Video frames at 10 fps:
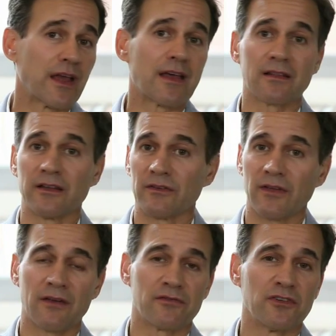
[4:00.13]
athletes.
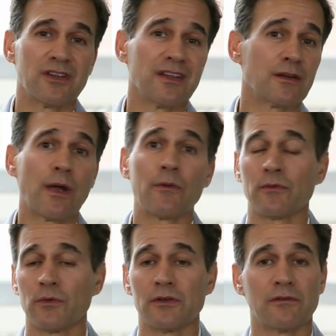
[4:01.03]
You can get away with
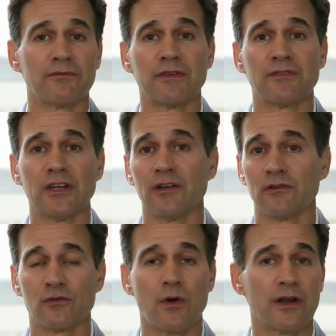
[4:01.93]
it when you're 15
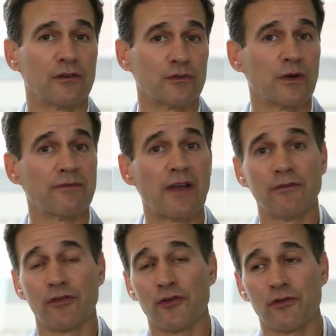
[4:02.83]
or 20 or
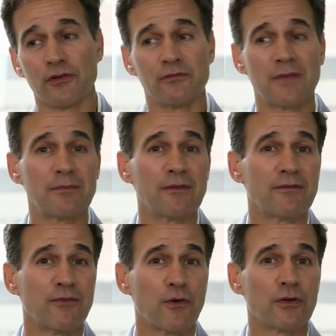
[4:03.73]
25 or 30 or maybe even
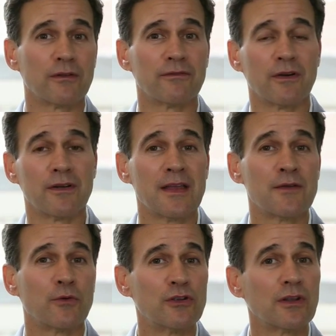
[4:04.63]
40.
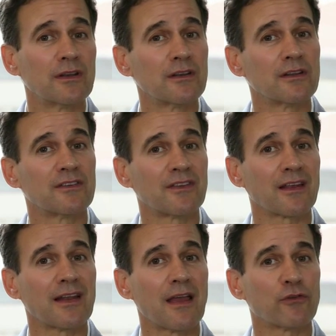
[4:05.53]
When you get into the
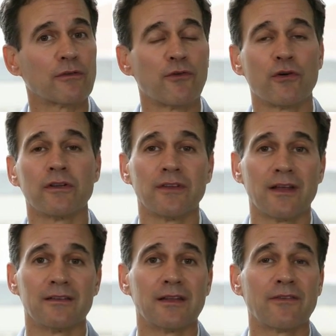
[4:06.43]
second half of your 40s
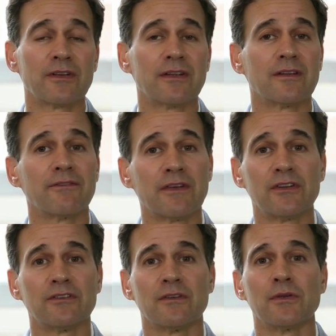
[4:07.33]
and definitely in the
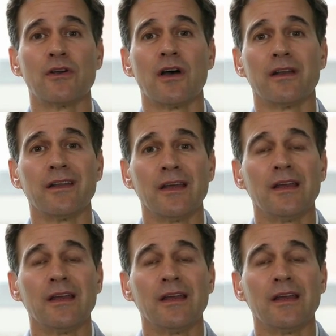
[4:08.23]
50s and beyond,